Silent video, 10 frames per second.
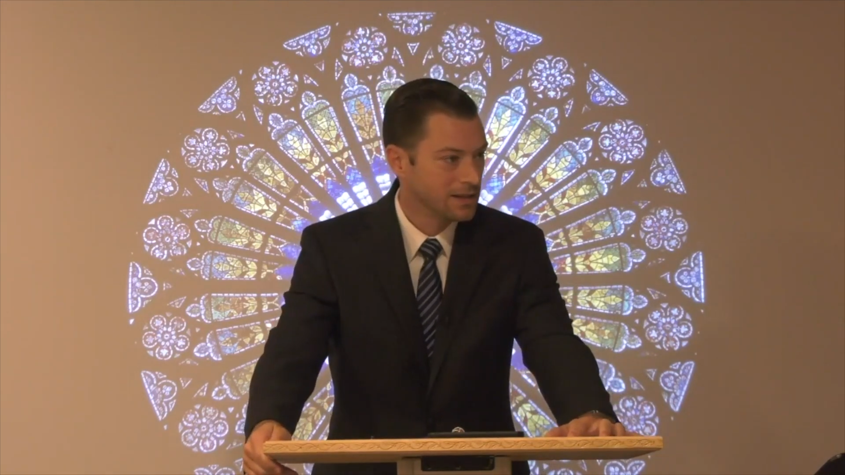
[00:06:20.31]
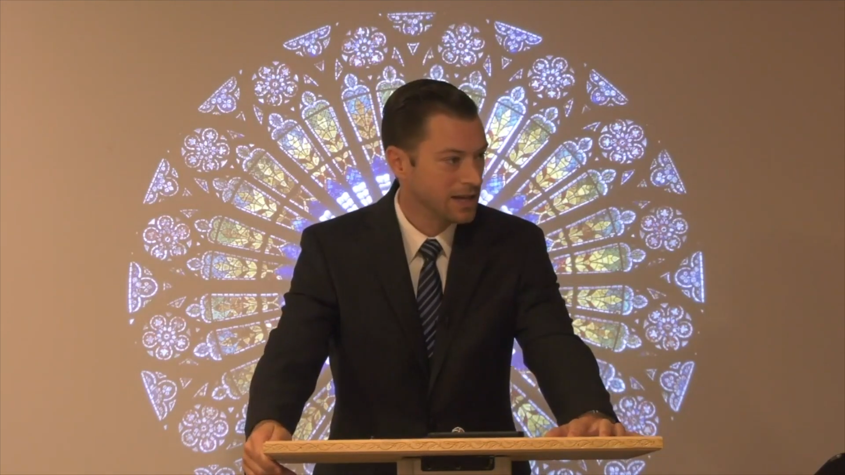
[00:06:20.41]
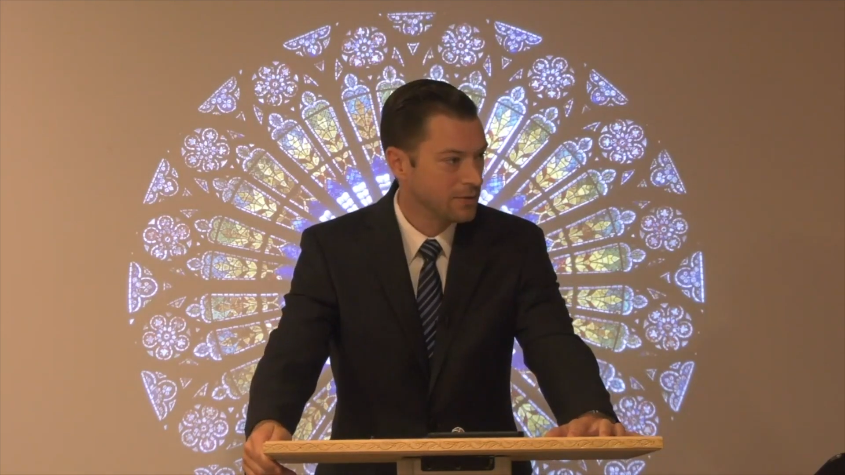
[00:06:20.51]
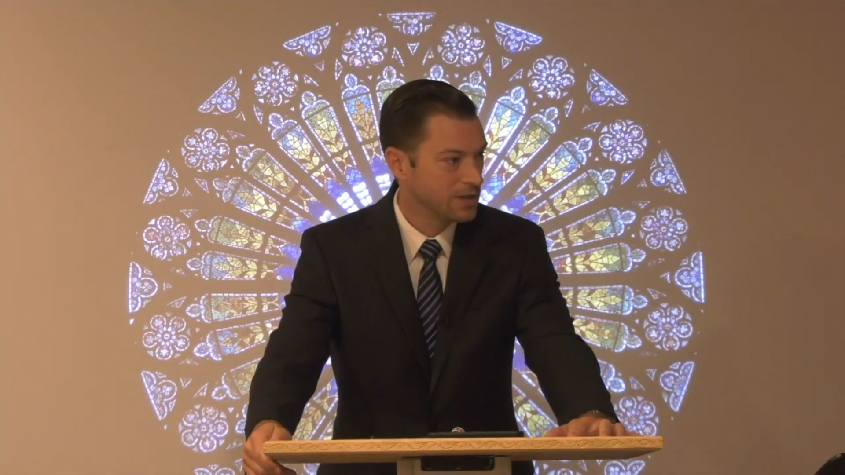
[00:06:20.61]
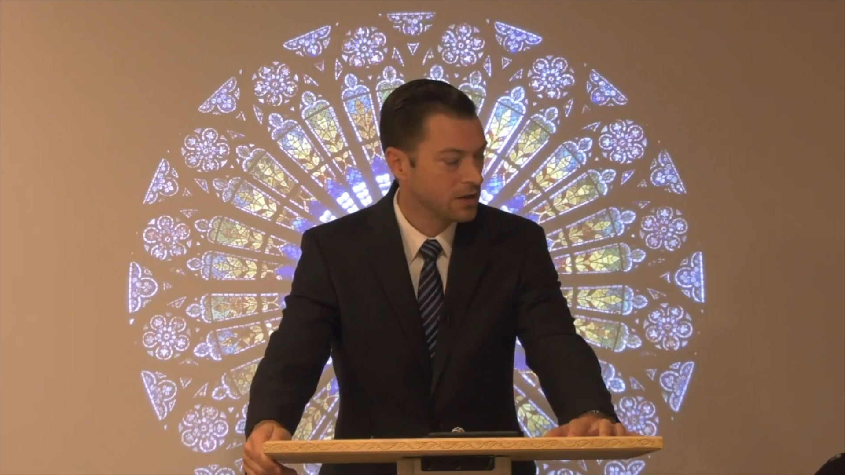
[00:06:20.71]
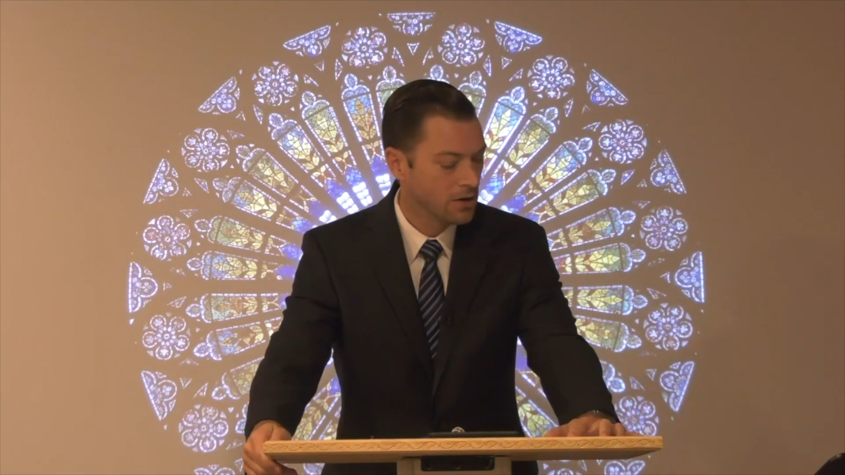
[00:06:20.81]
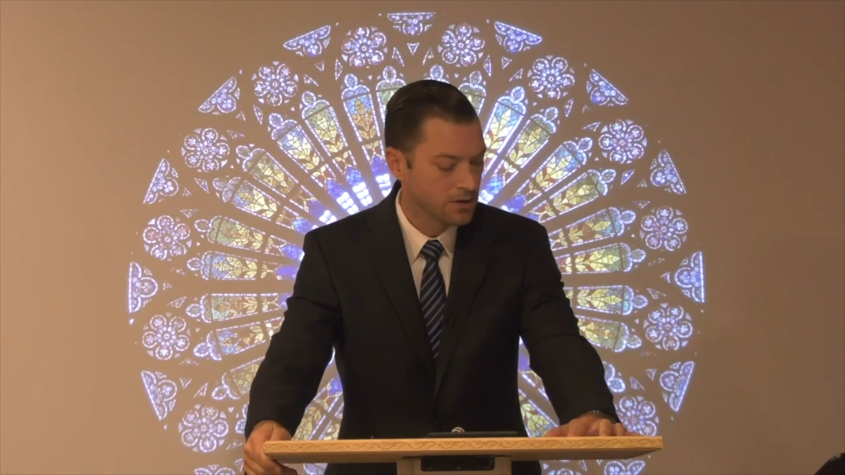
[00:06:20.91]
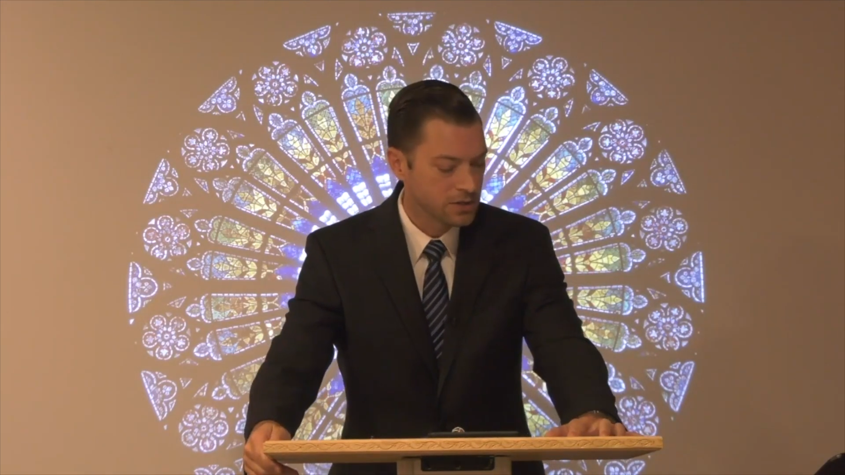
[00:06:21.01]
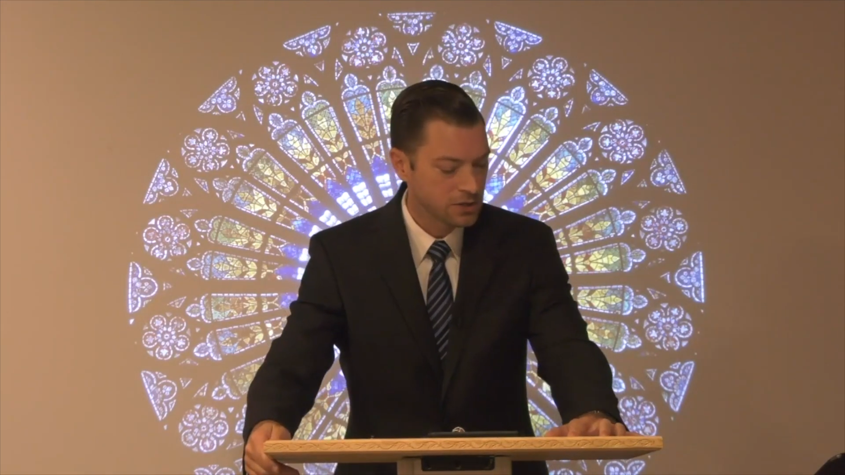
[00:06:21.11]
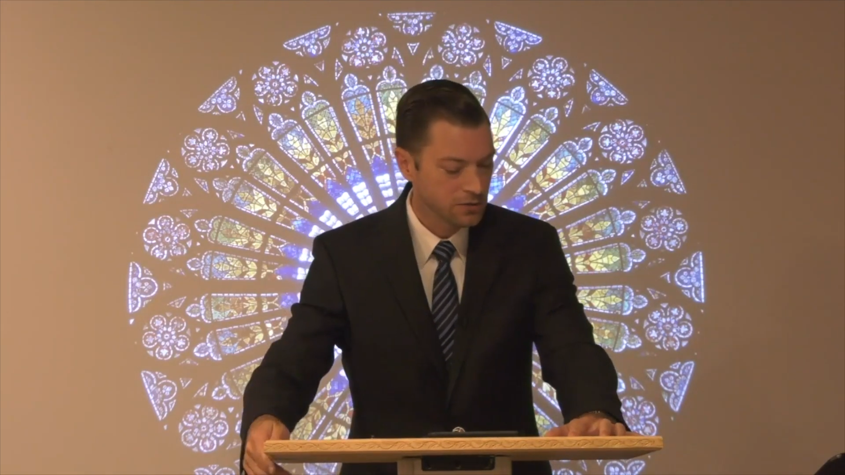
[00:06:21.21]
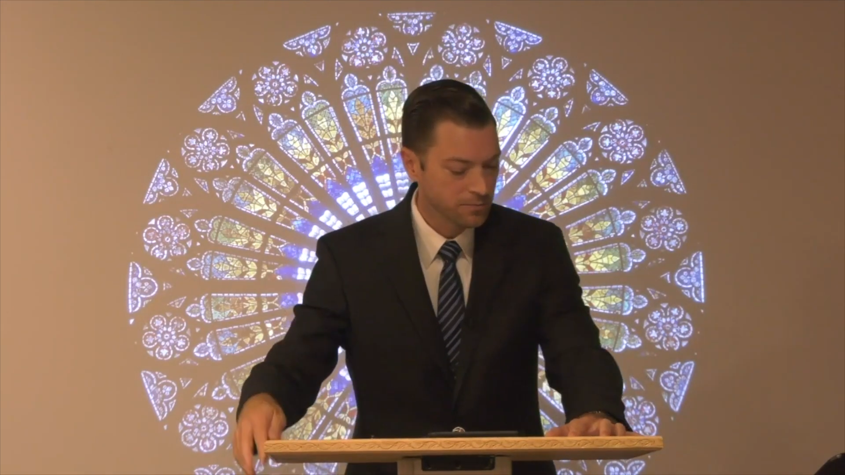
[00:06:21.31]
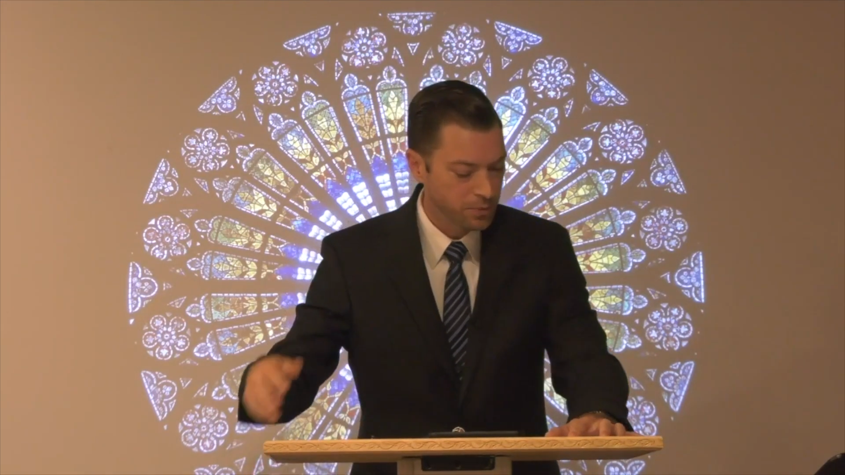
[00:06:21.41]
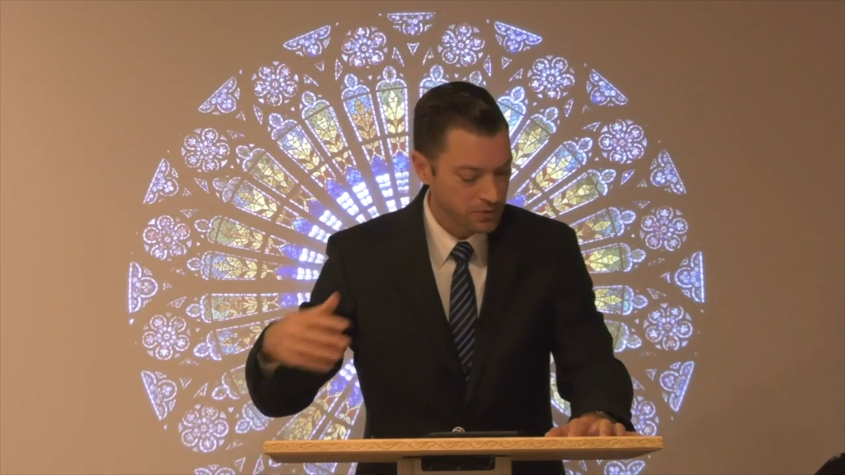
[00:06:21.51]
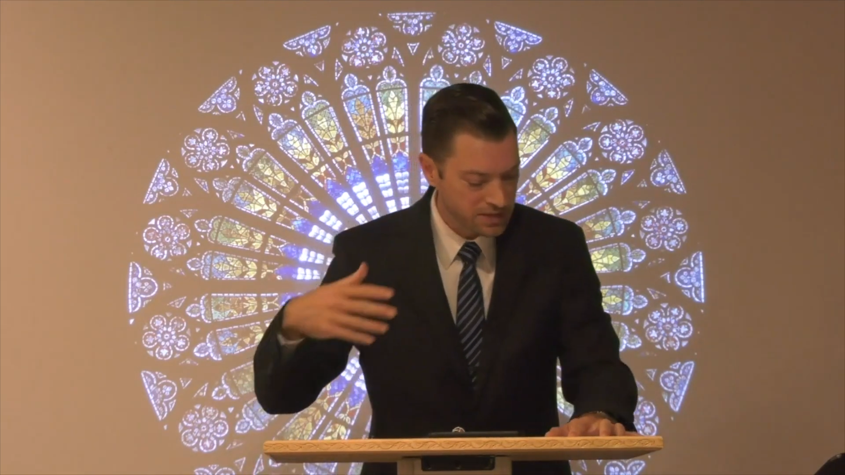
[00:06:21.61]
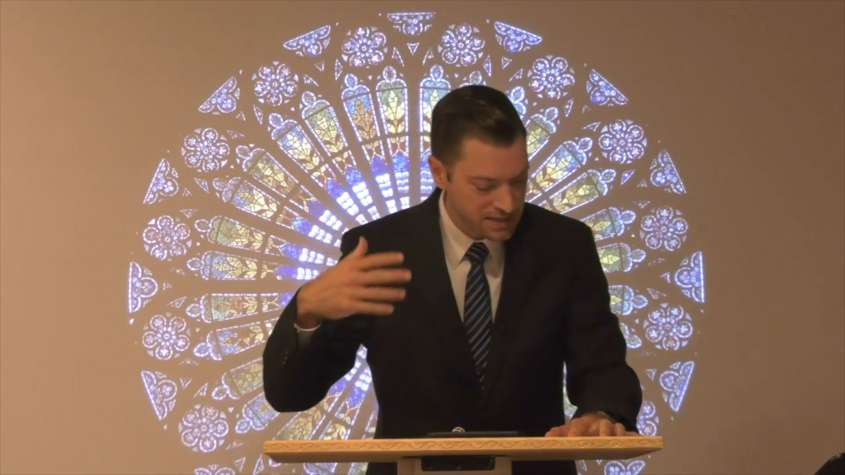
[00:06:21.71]
in regards to
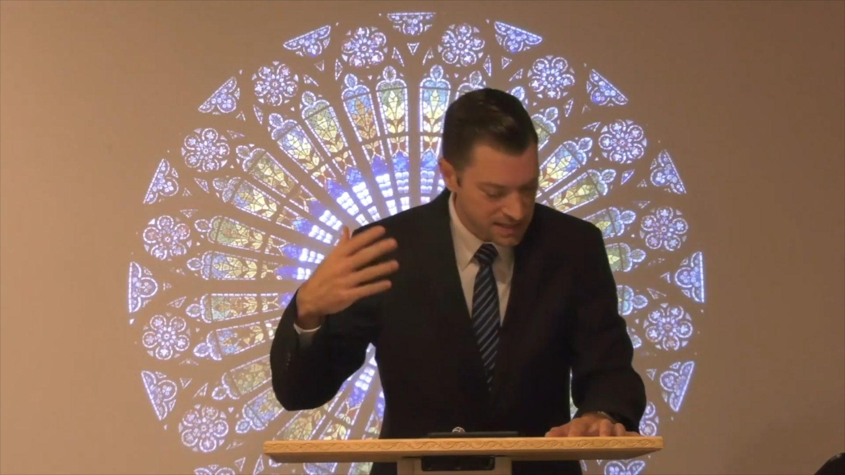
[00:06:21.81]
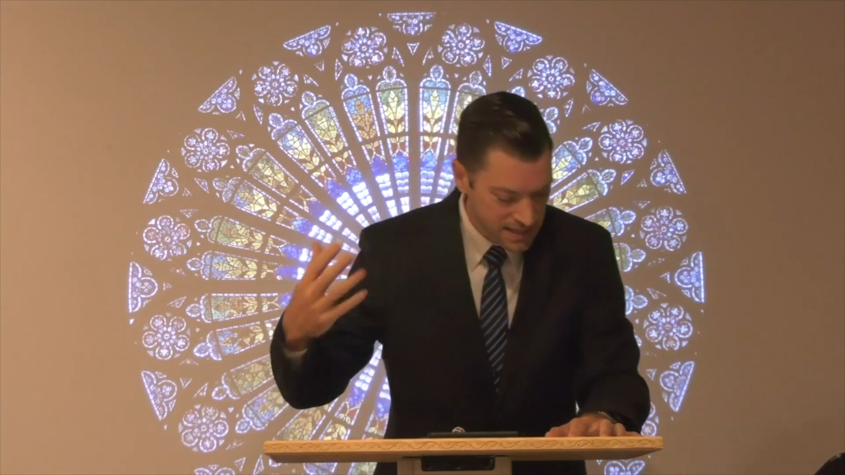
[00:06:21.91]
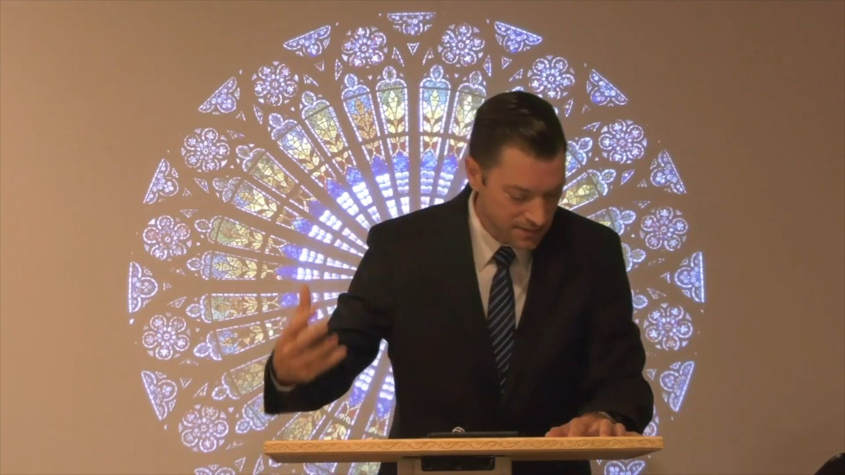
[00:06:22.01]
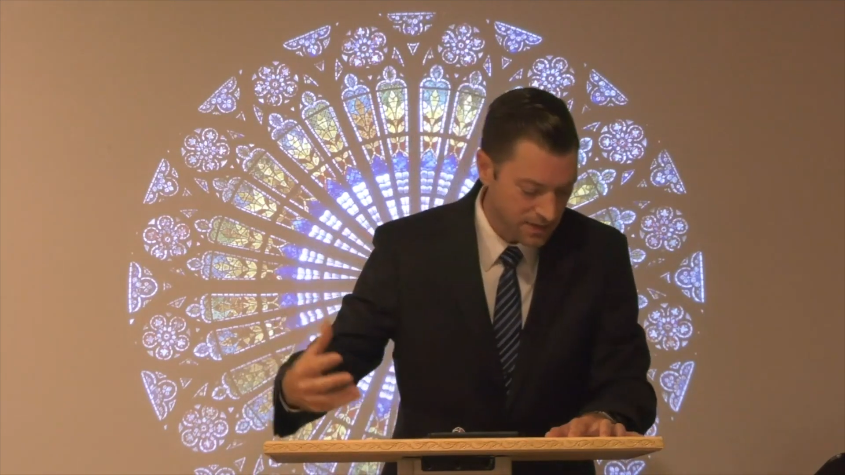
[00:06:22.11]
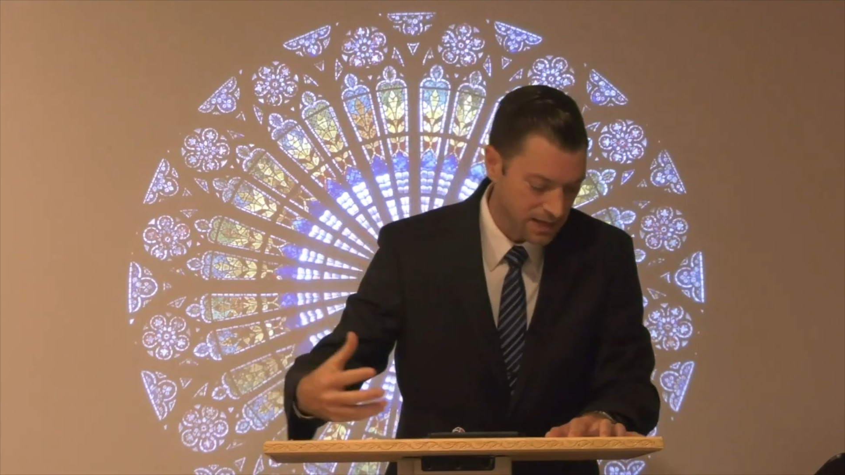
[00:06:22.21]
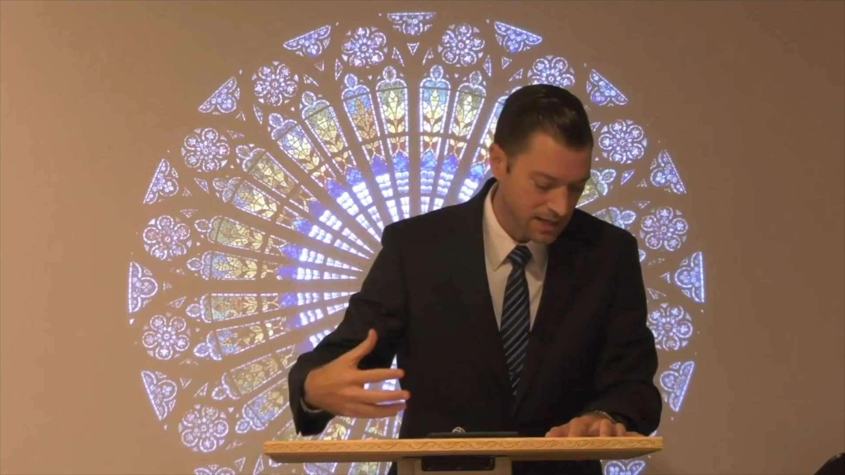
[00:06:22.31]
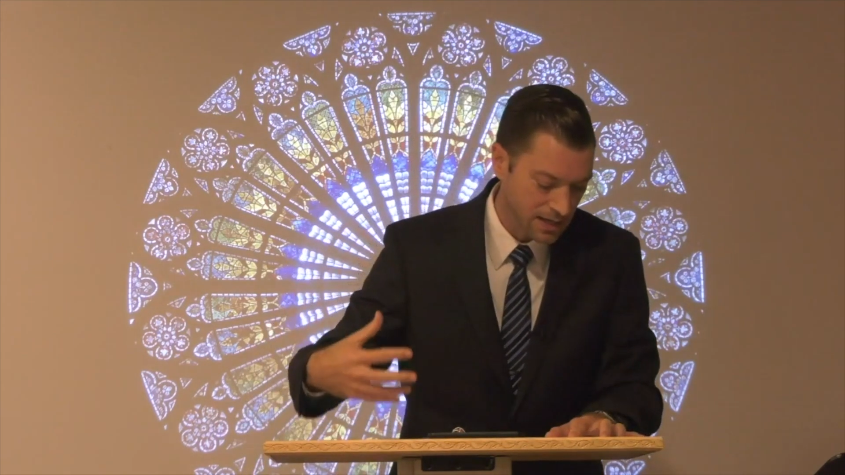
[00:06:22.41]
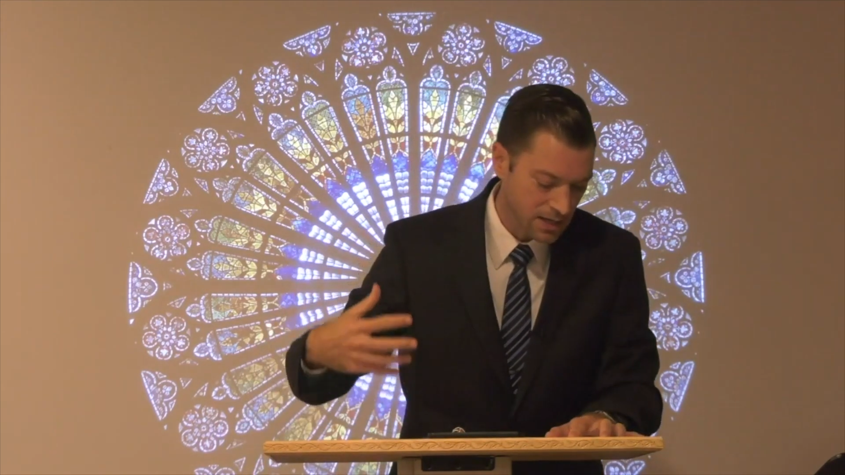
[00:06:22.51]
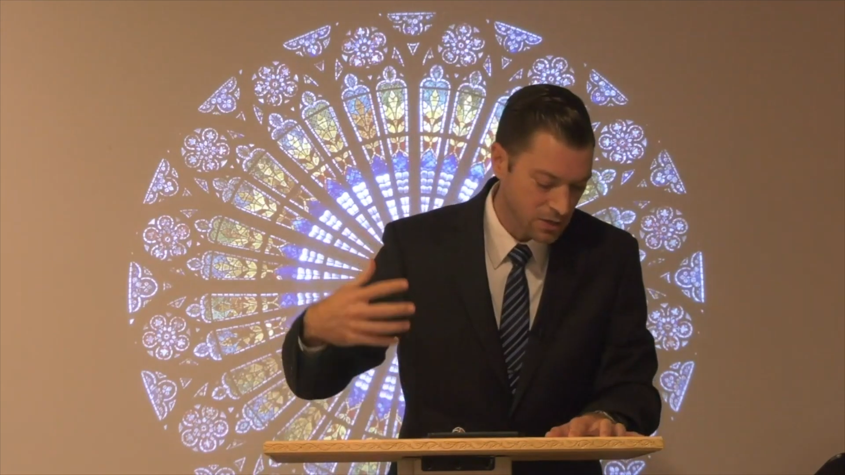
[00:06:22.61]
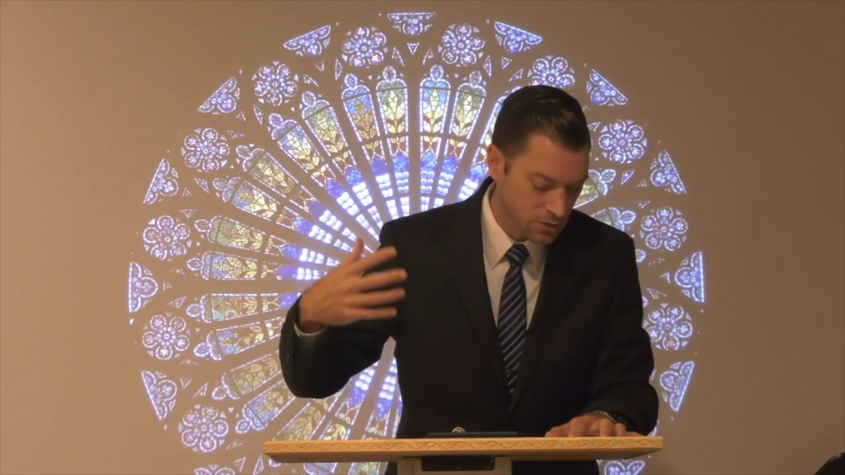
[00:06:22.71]
perceiving